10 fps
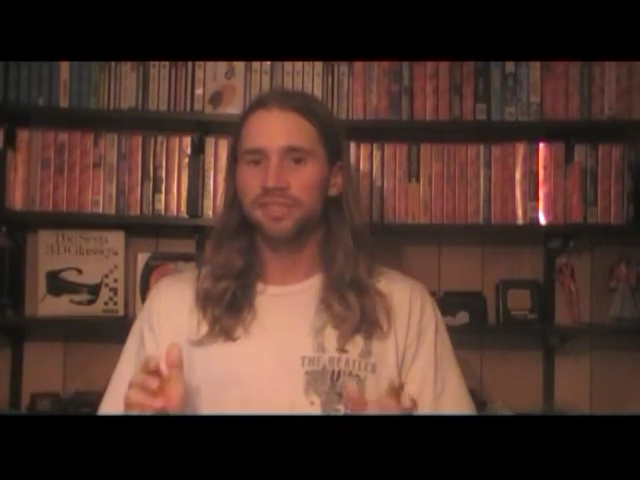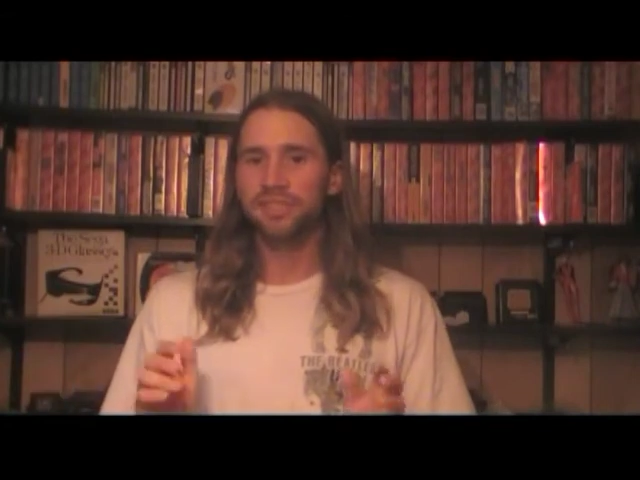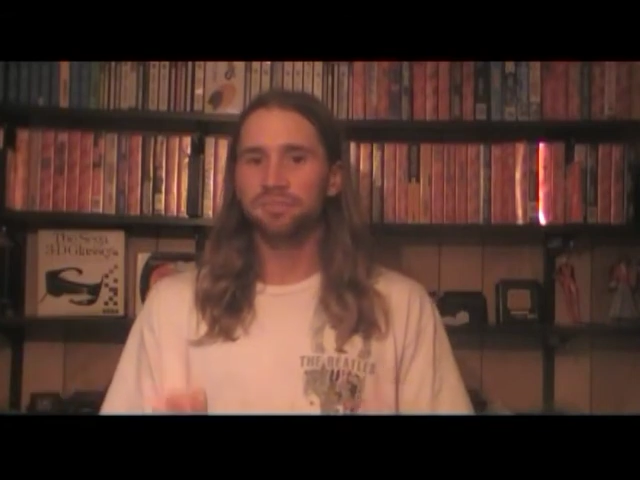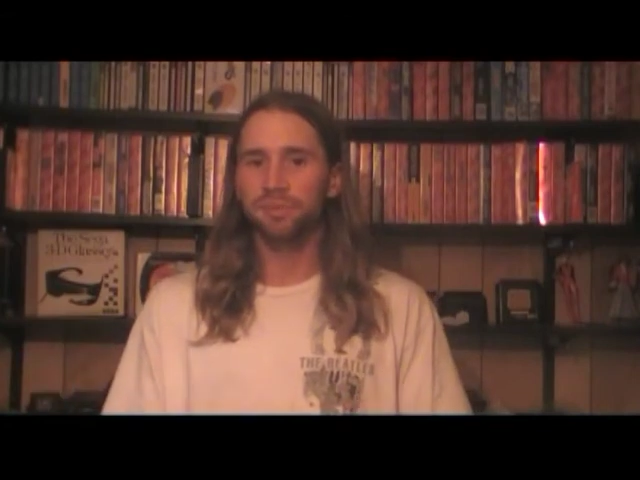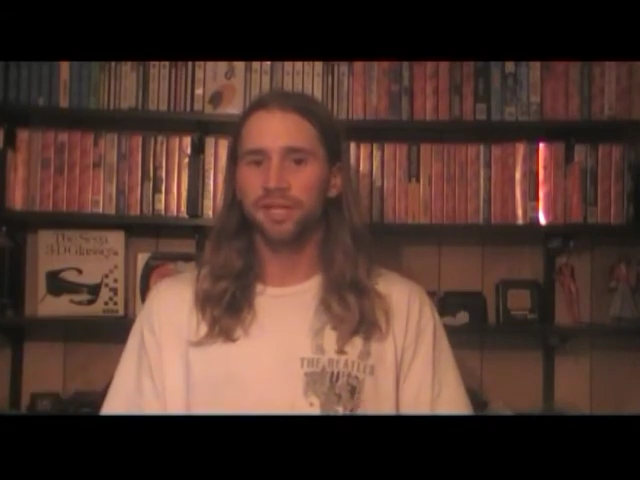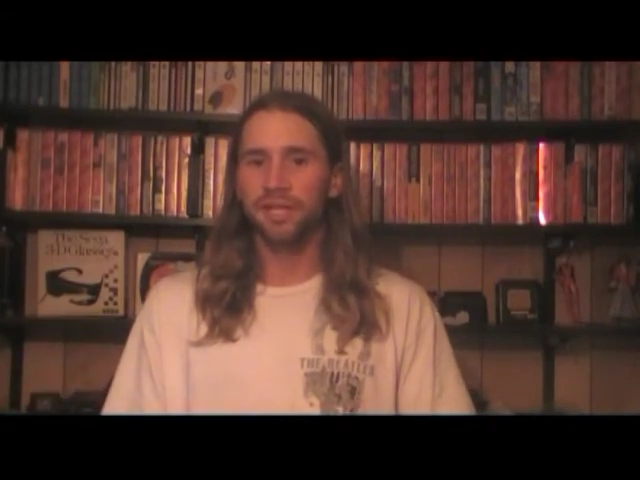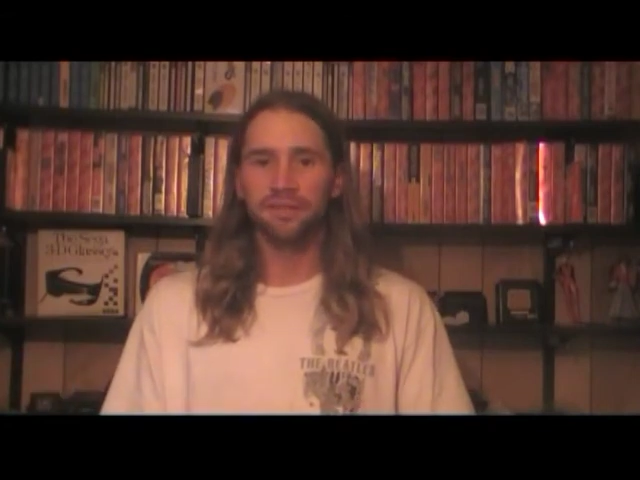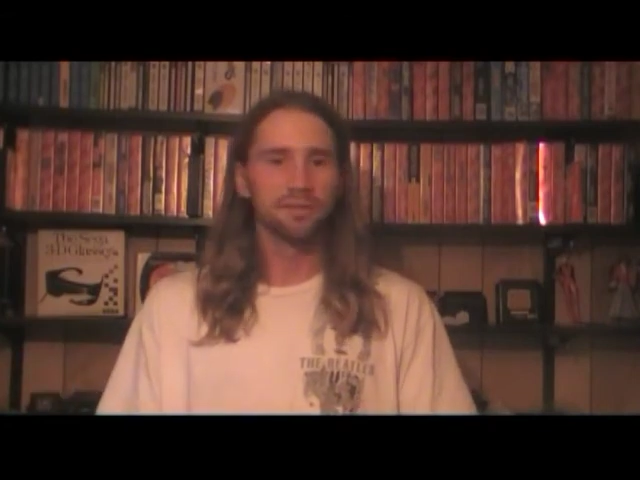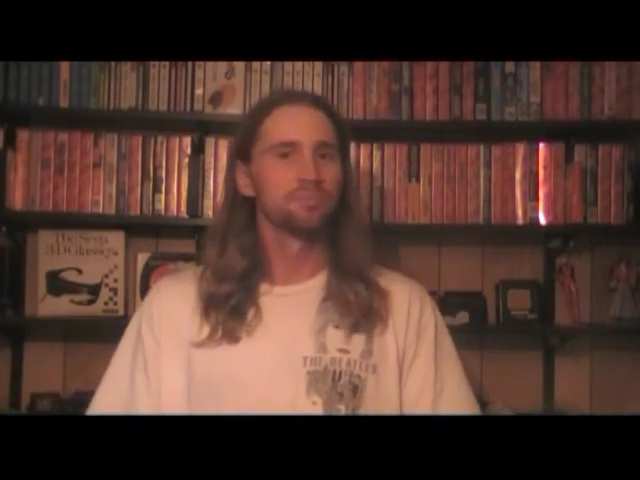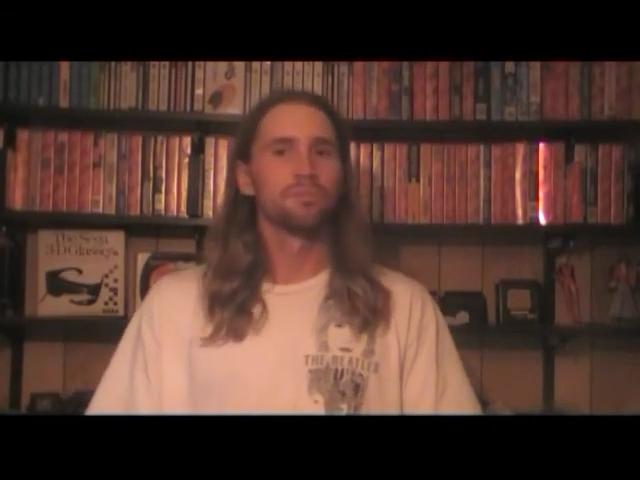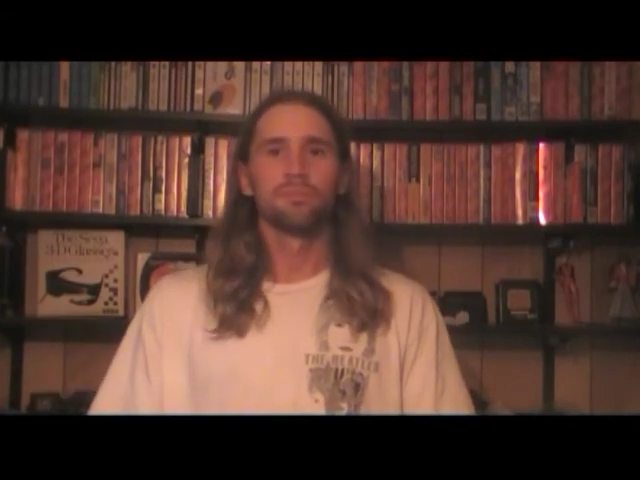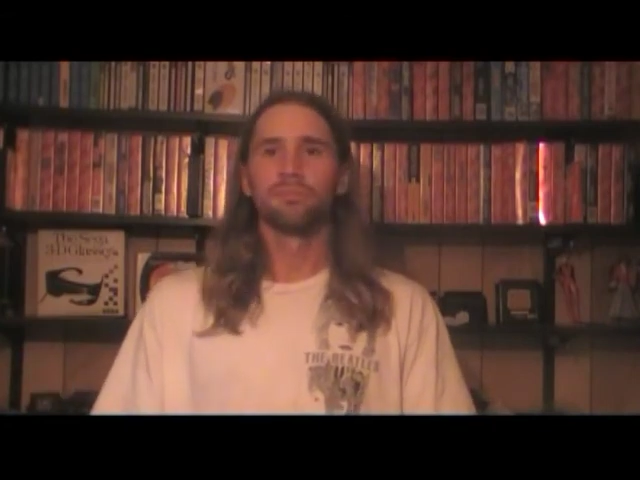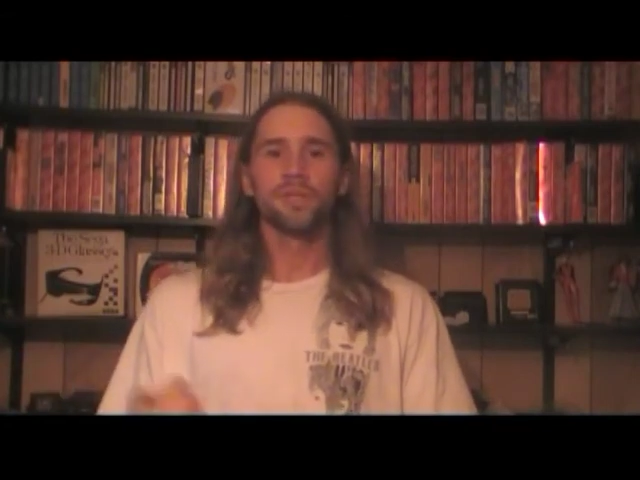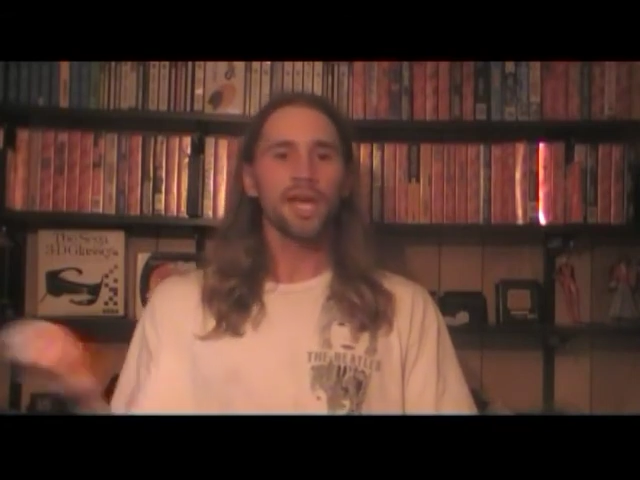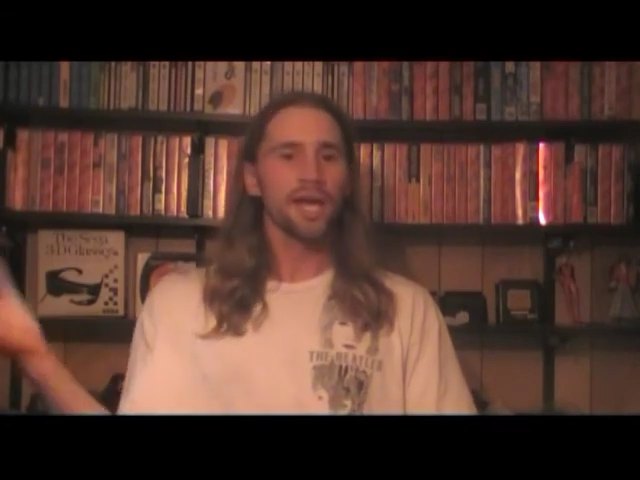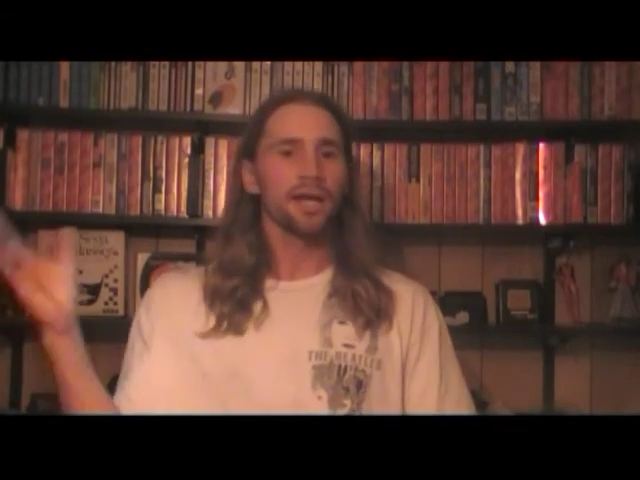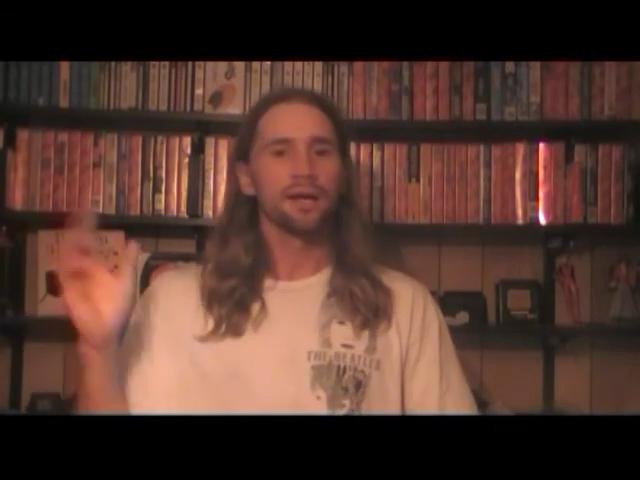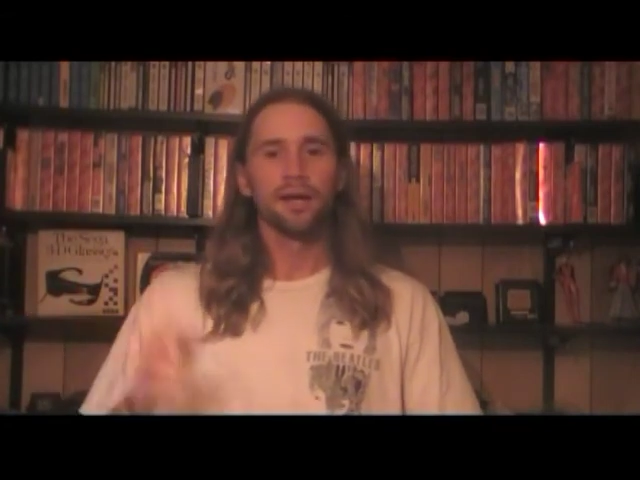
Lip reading: explained, yeah,